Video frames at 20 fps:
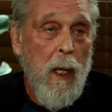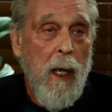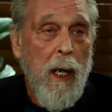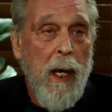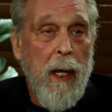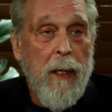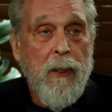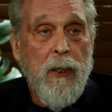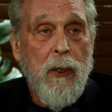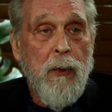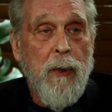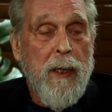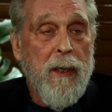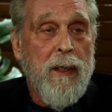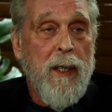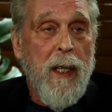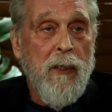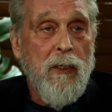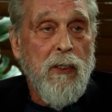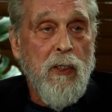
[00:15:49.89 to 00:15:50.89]
and doing
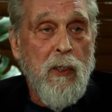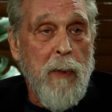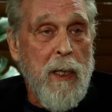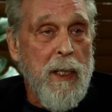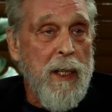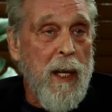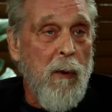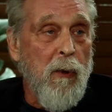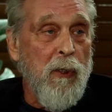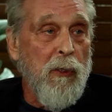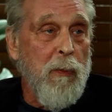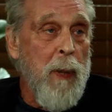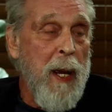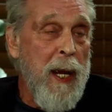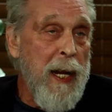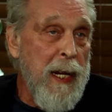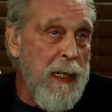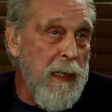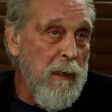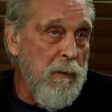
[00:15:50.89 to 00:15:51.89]
things to me that was
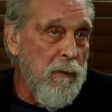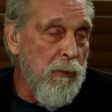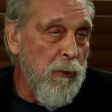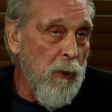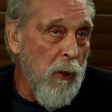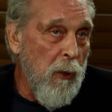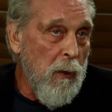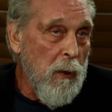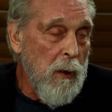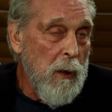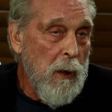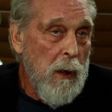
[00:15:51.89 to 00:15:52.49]
painful,